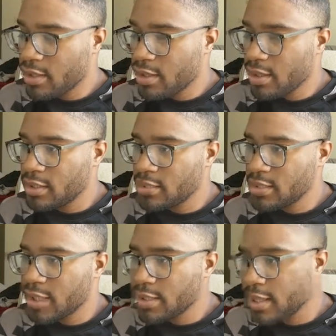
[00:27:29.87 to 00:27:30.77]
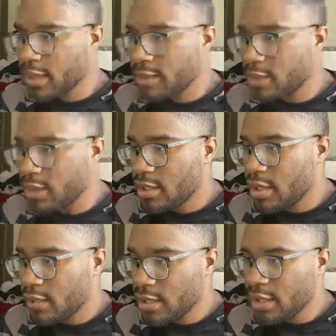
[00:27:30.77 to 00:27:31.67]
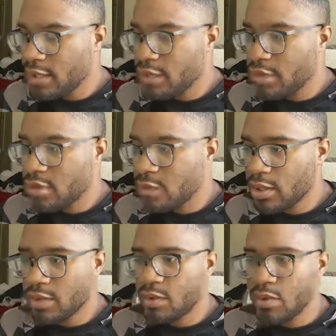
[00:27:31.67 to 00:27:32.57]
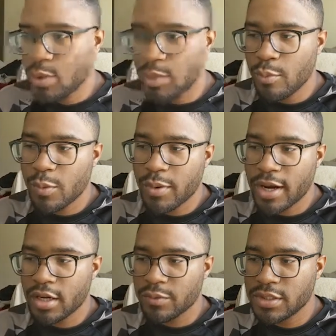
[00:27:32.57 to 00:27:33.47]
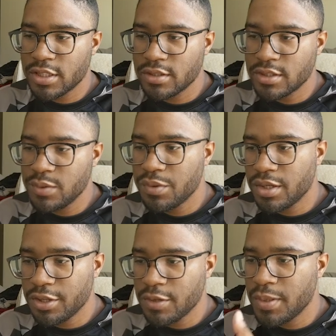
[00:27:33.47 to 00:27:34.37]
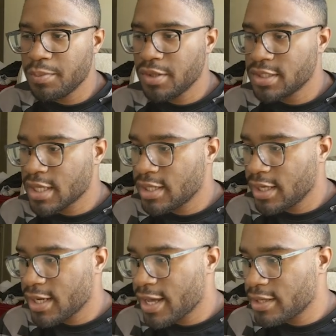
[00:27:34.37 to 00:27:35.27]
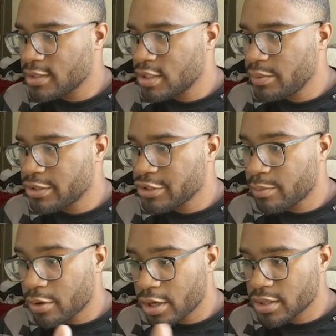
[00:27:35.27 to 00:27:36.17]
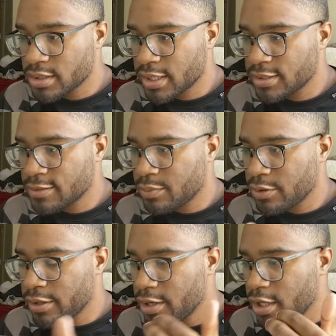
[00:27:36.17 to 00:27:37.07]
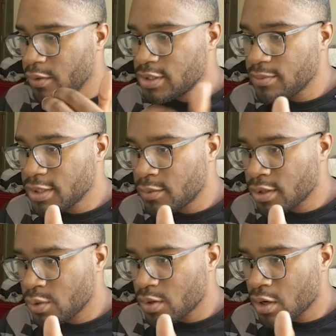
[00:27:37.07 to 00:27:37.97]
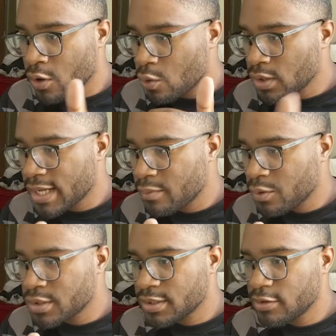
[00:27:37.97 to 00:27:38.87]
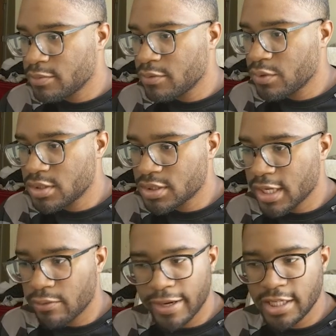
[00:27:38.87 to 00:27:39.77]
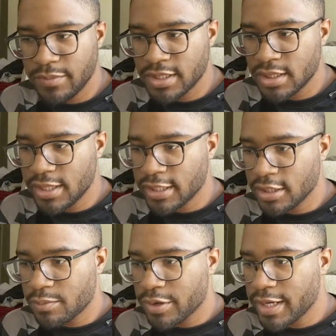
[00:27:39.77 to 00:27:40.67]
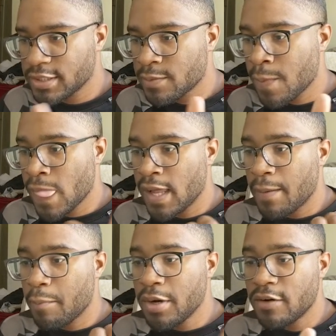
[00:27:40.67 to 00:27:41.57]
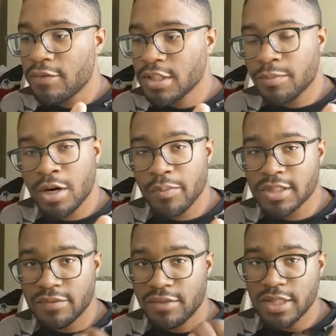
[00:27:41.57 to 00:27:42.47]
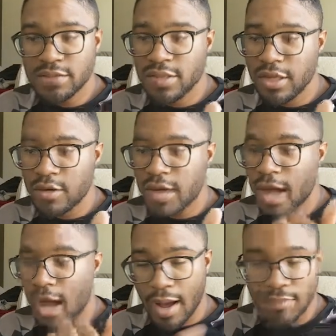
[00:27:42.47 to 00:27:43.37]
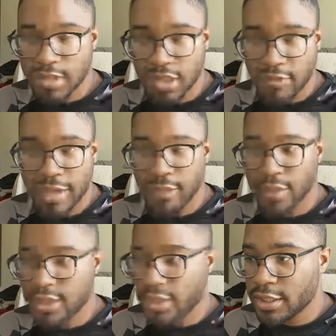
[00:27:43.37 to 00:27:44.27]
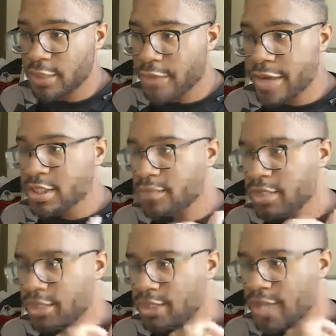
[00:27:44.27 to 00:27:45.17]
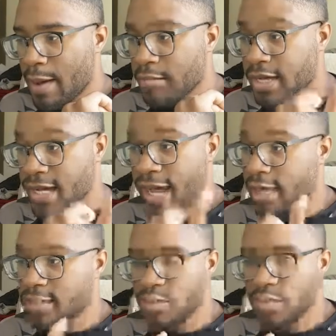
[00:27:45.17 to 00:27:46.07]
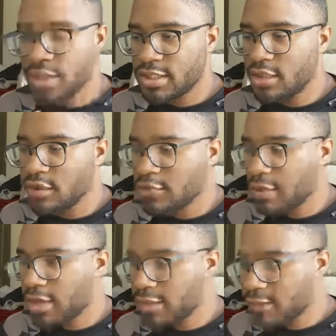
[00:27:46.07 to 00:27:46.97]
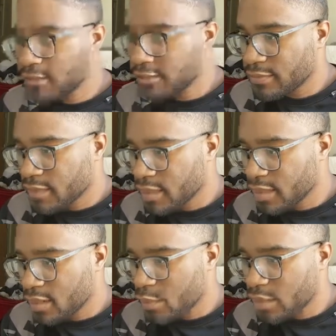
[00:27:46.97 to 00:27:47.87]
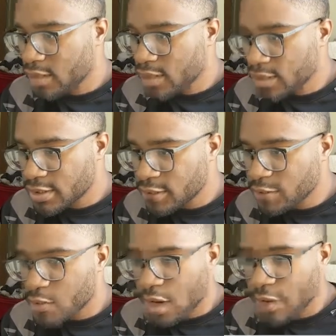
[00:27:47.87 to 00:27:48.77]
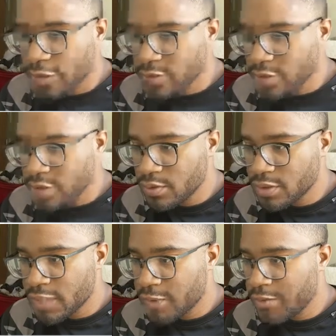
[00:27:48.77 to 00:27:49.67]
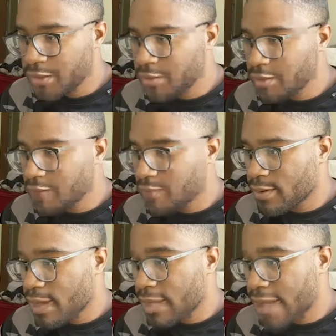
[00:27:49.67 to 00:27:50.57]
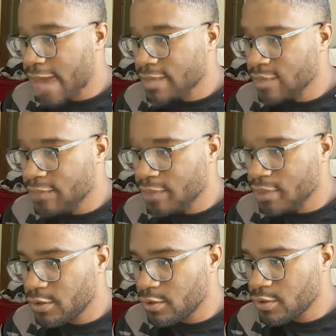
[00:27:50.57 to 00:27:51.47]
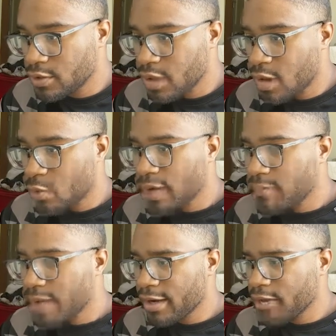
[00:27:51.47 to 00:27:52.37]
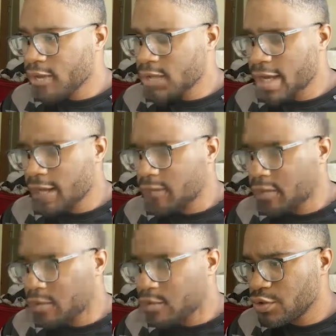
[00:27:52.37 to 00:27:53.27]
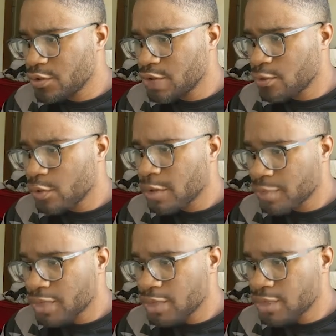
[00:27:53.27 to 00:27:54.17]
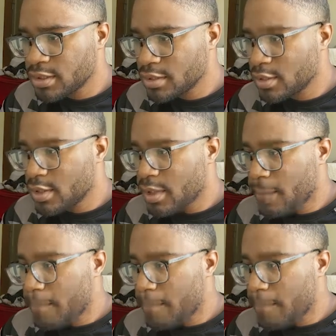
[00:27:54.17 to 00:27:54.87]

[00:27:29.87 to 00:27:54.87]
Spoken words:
$19.99. Now again, you're gonna wanna do a little bit more product research, see what other people are selling it at, see what your margins can support. You typically wanna do a whole lot more stuff before just like randomly selecting a price. But for the purpose of this video, I'm just gonna randomly select the price because I'm not actually going to sell this product. With this stuff, you always want to take pictures of the product actually being used. White background stock photos usually work pretty good too,